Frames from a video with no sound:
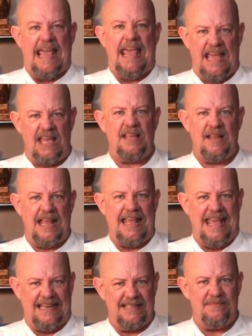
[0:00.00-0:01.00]

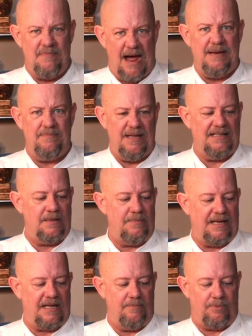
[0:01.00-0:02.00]
it might be a little
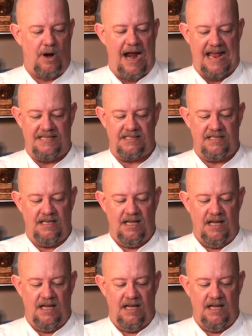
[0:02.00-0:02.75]
bit compressed.